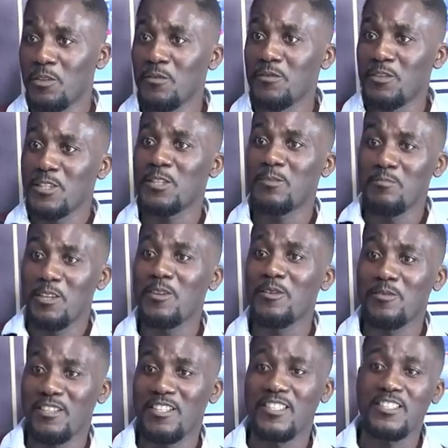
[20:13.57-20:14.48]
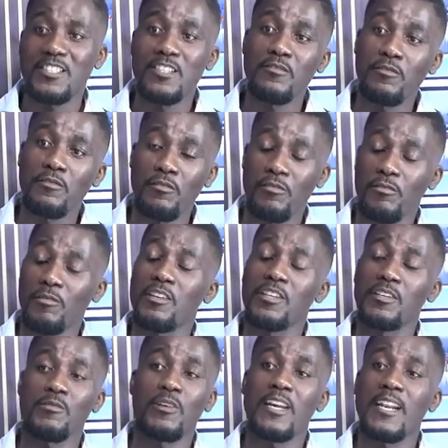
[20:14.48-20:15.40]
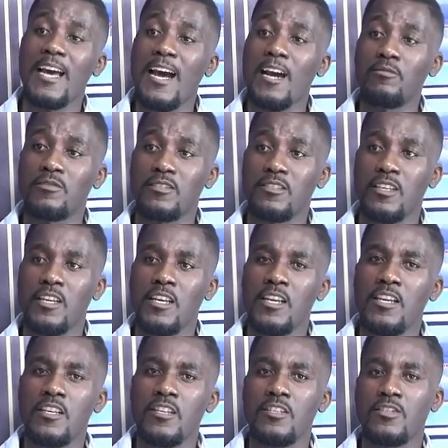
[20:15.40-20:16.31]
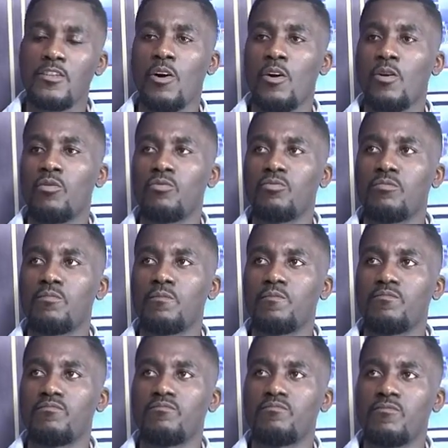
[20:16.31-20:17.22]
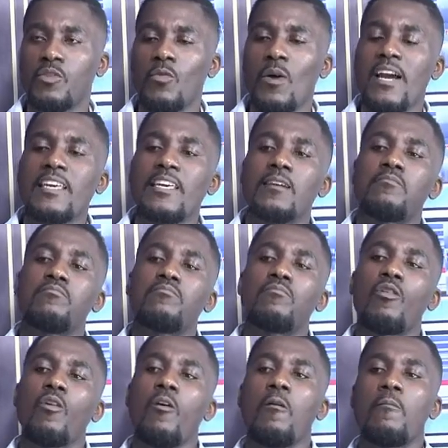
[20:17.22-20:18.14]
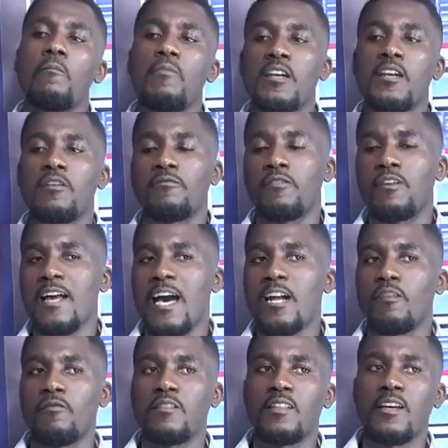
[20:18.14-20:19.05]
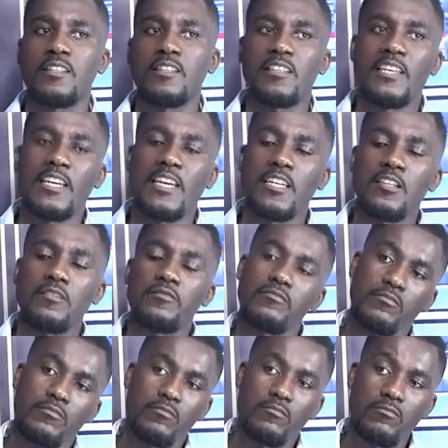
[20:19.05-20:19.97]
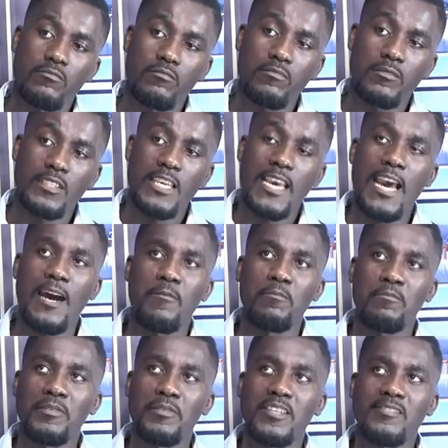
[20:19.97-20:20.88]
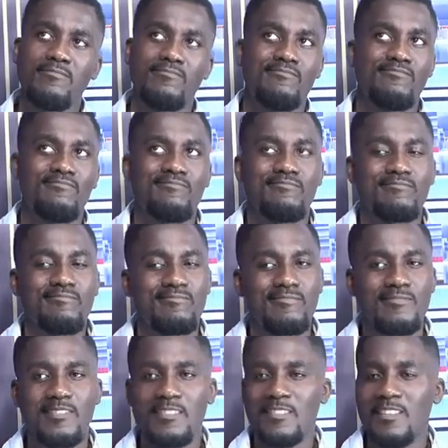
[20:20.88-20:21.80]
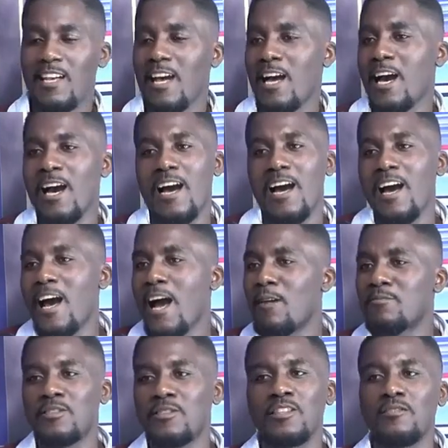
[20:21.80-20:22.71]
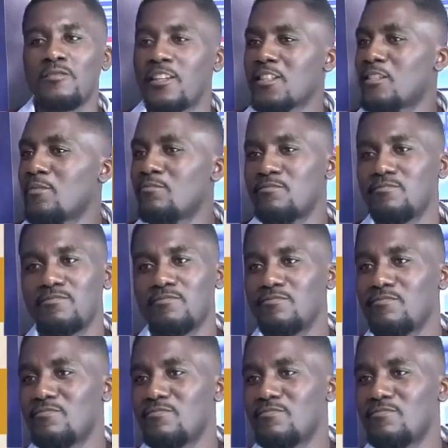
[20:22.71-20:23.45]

you've just been on this thing for 3 great hours. So do I get more benefit out of it than the negative? Yeah, but I'm still a victim.